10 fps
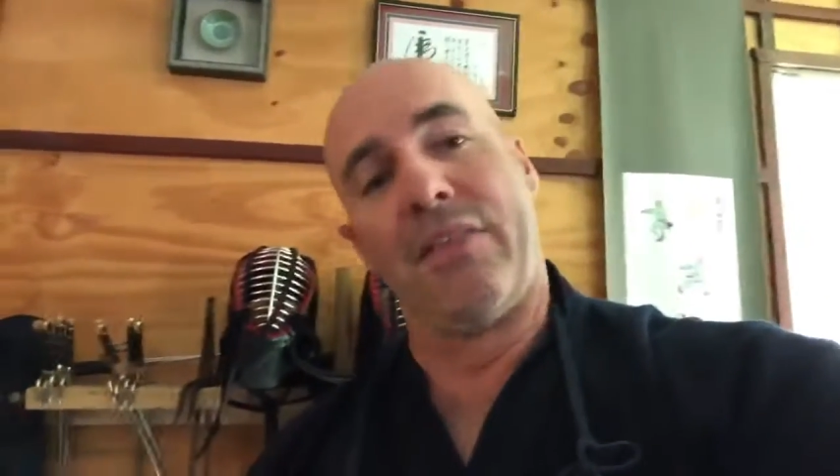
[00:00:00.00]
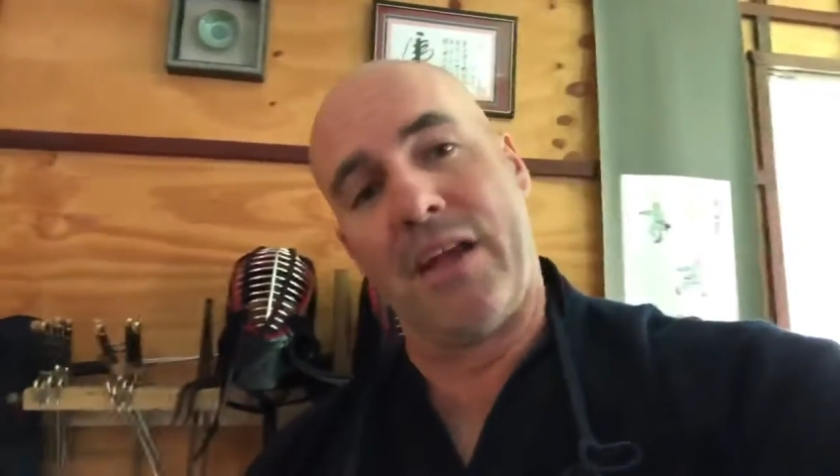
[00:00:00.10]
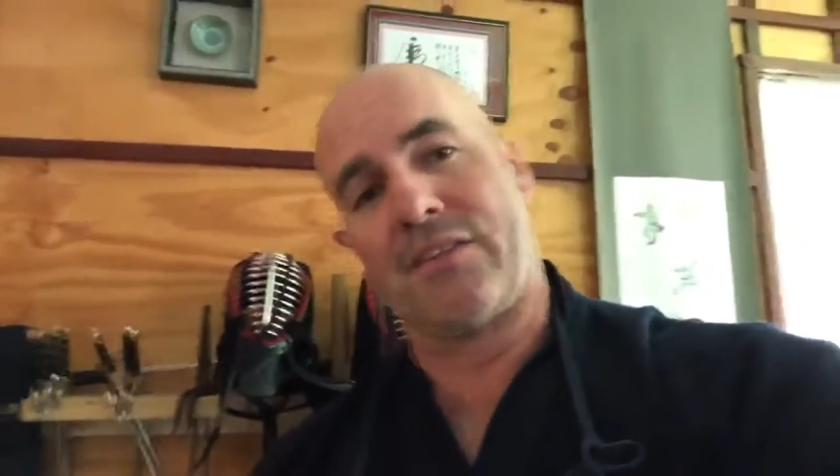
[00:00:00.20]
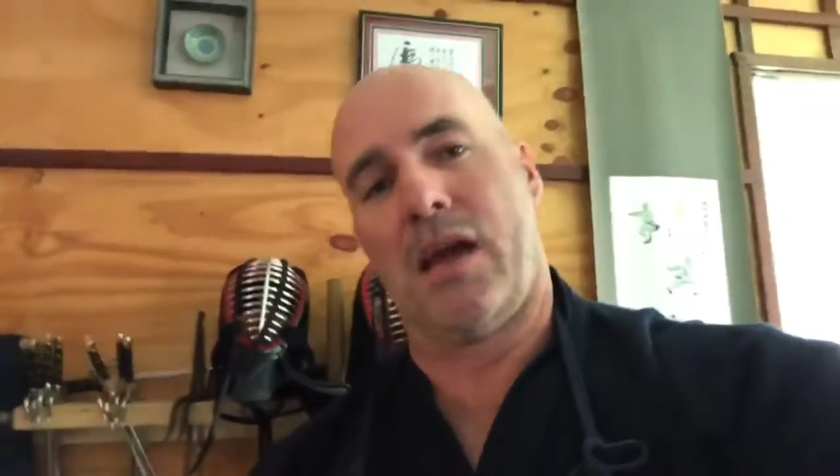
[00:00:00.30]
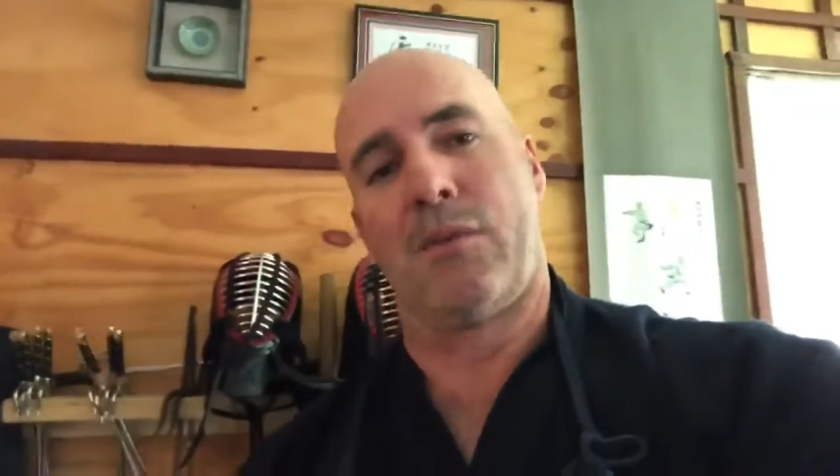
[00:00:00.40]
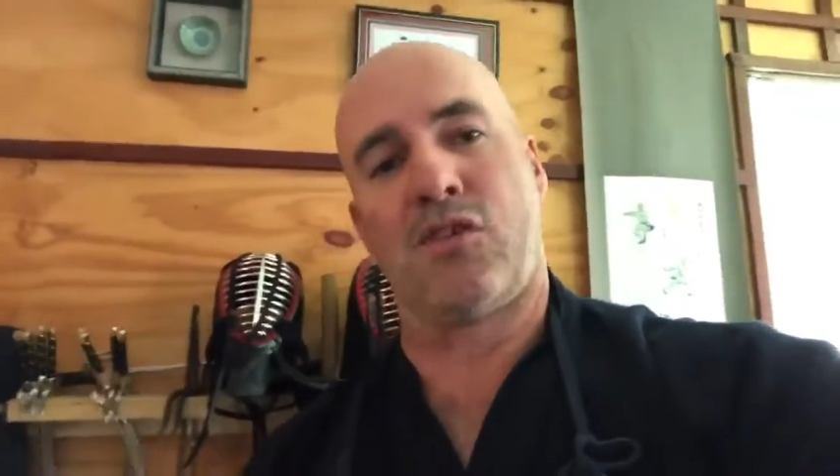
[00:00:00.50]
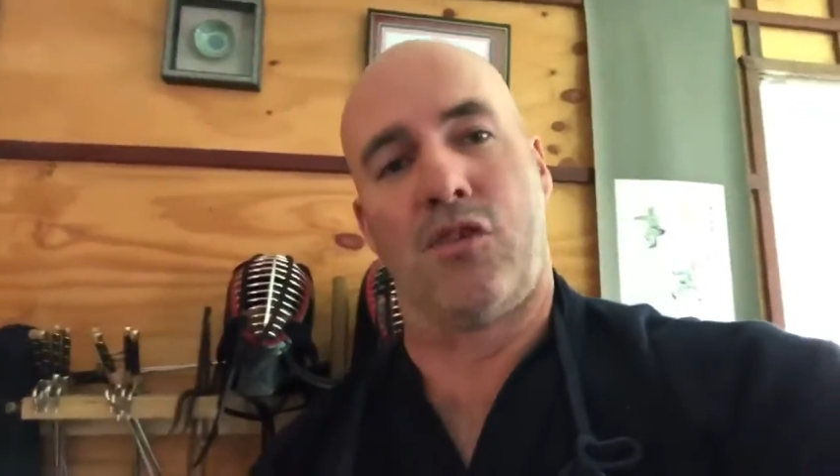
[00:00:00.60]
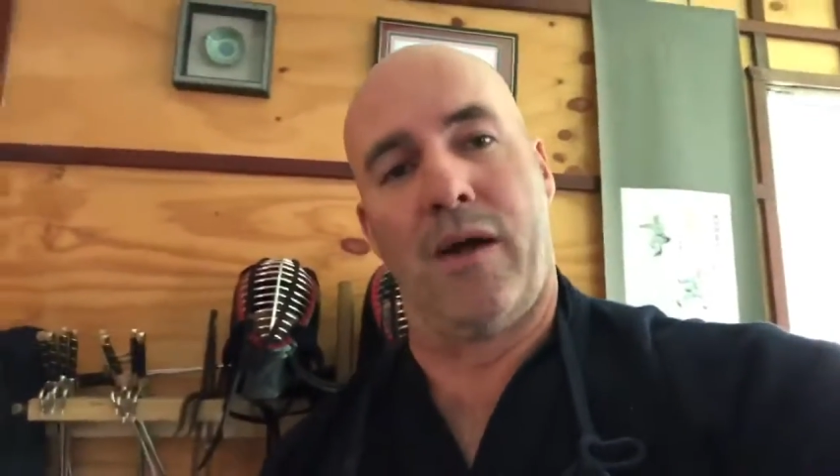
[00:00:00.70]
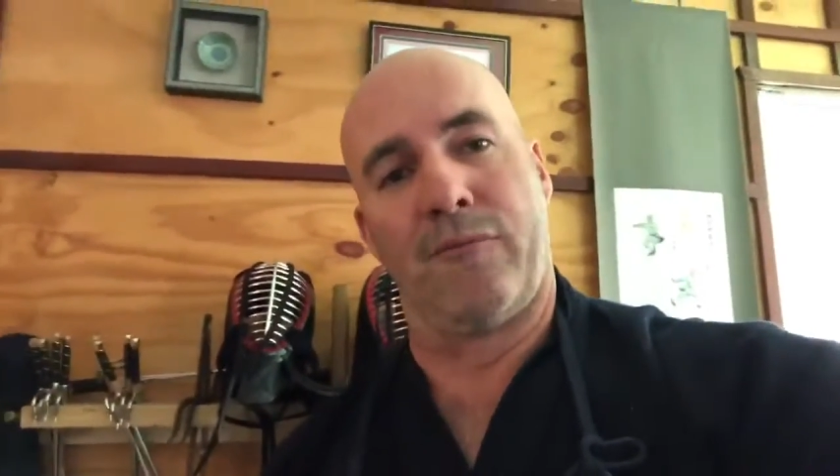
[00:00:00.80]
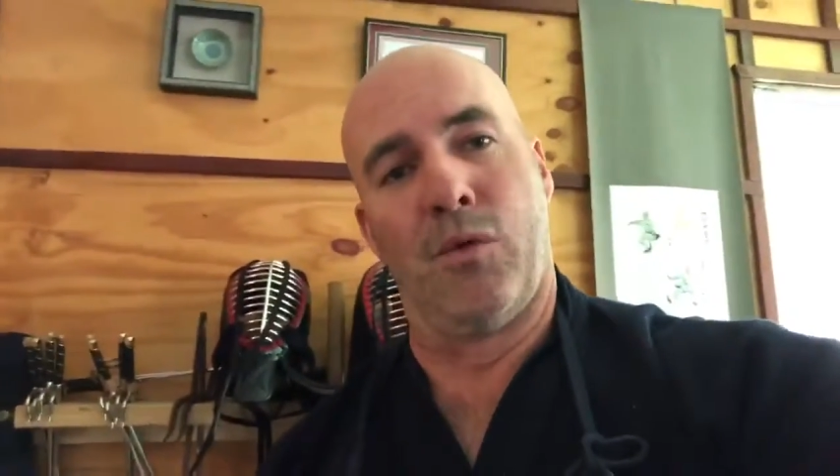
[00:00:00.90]
and that's how we
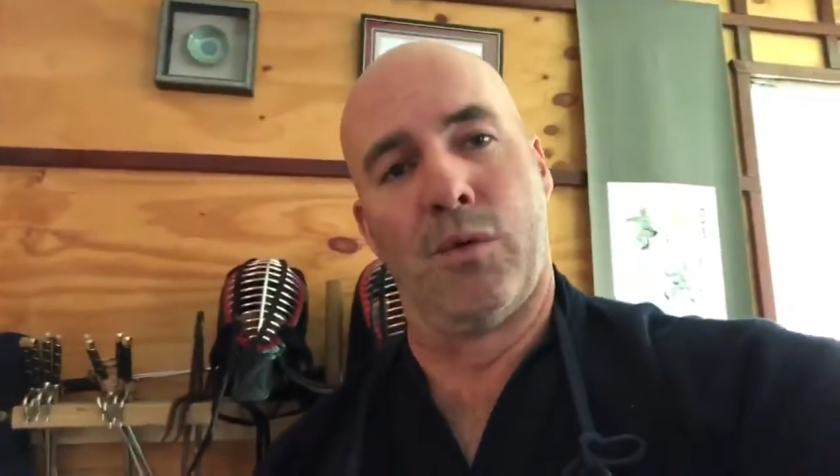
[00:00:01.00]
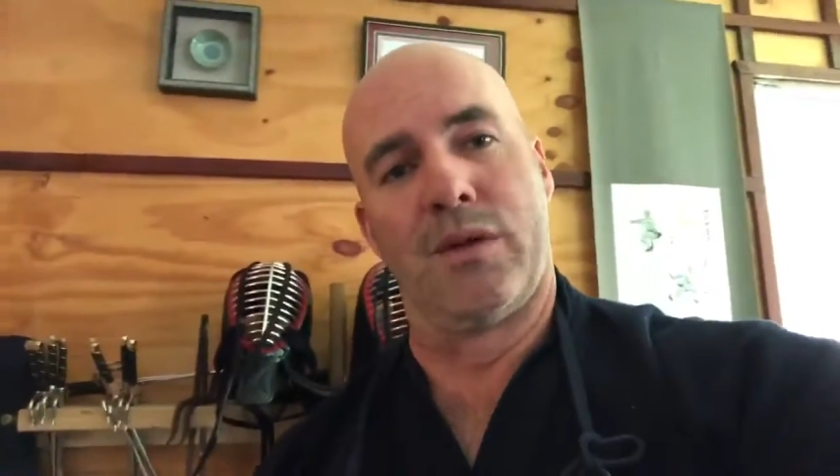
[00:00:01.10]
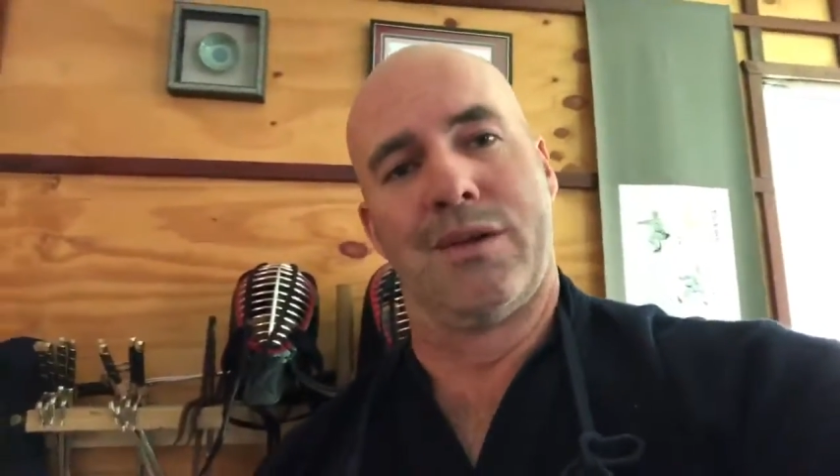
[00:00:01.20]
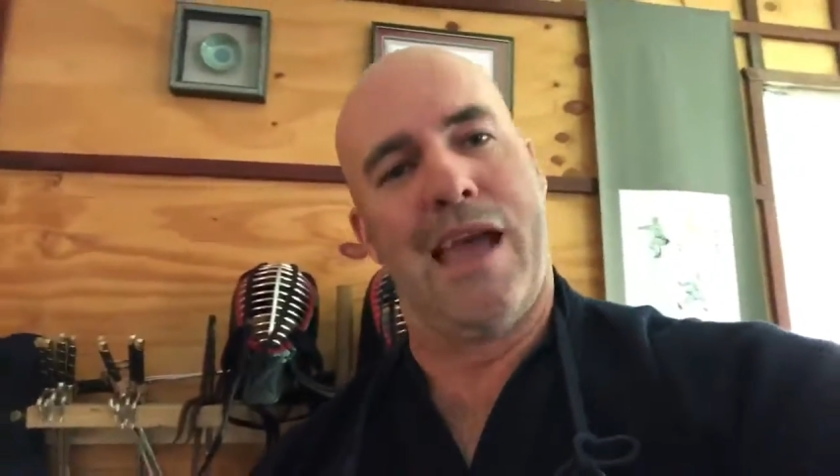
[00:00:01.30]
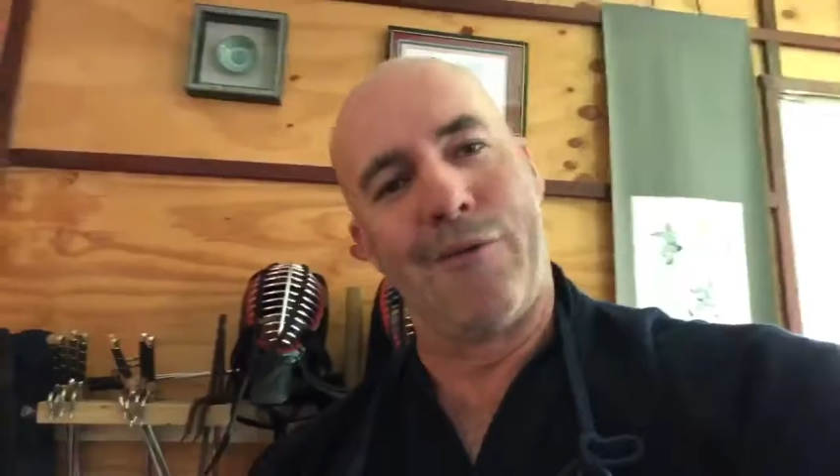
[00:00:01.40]
strive forward.